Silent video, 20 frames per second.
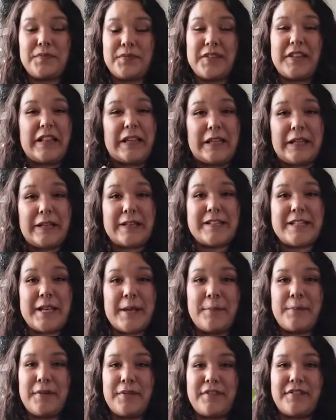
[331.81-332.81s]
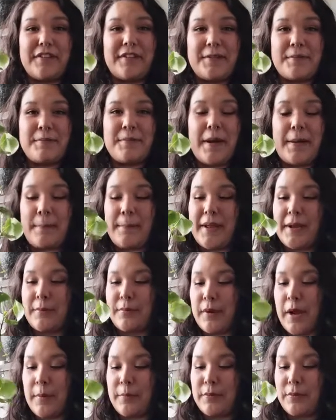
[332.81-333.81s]
The little tip of my
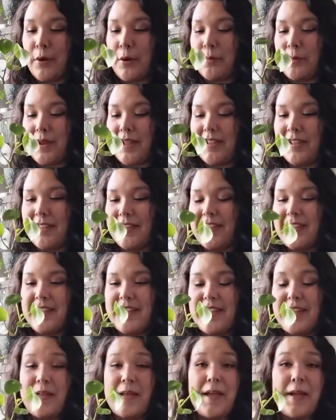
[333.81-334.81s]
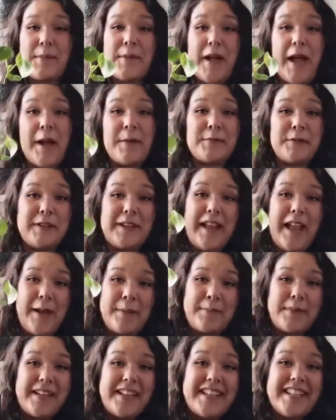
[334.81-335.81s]
big Peperomia. But I'm really
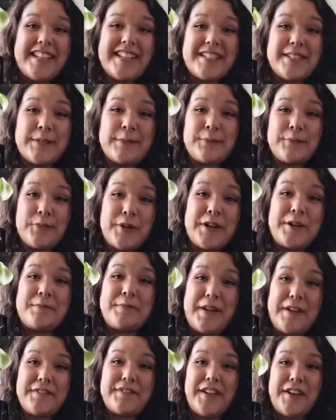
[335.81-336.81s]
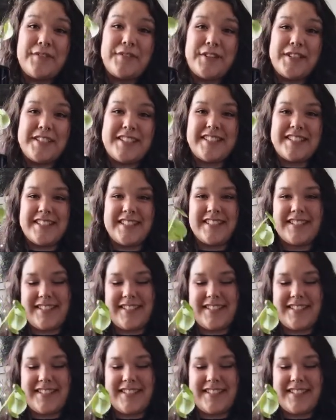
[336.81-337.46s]
happy. He's one of my favorites.